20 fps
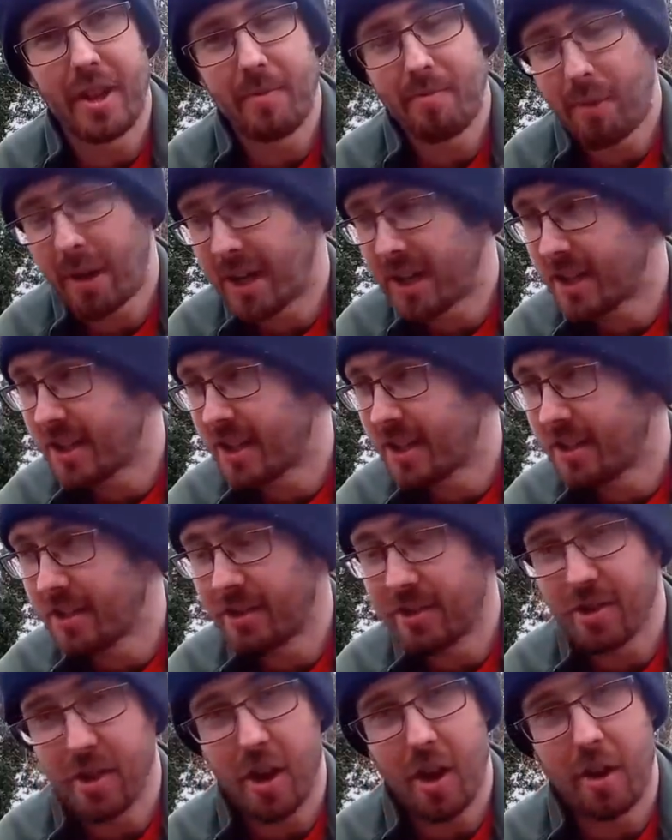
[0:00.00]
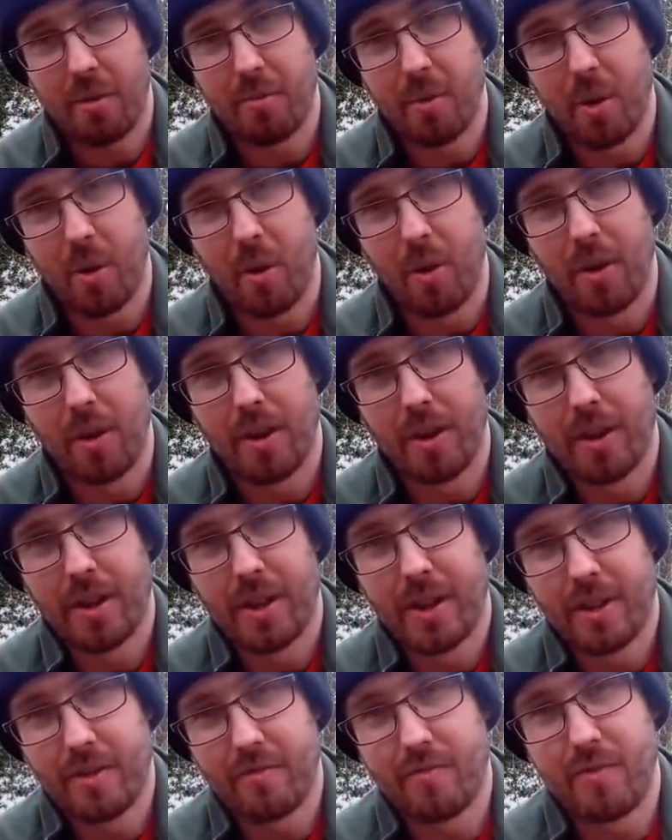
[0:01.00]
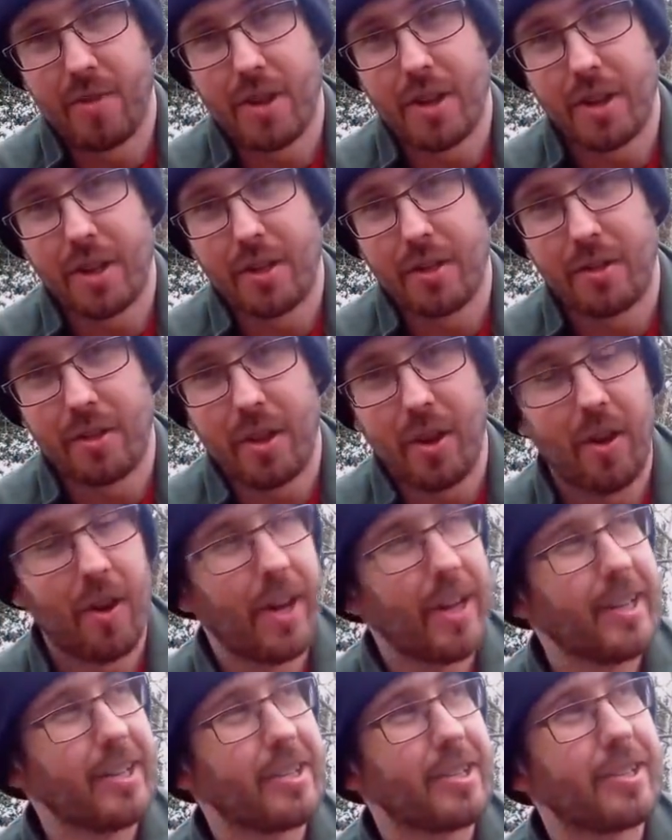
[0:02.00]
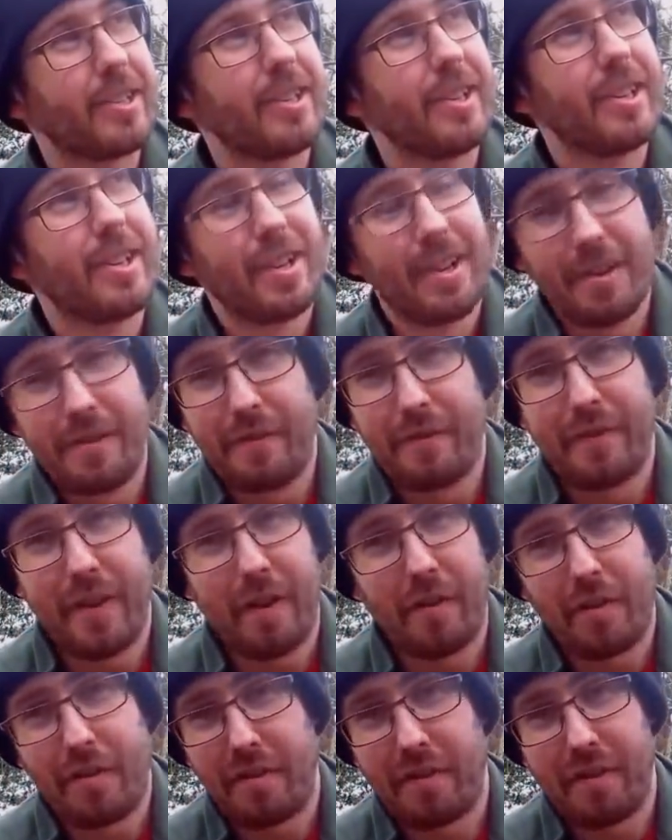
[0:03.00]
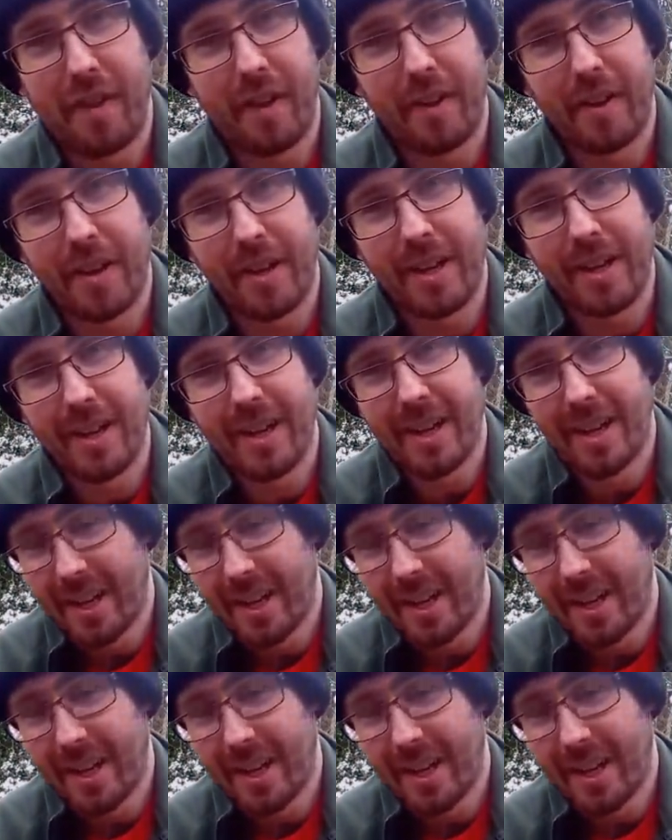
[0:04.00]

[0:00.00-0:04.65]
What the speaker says: they're based in Dartmoor. Really good guys, very funny.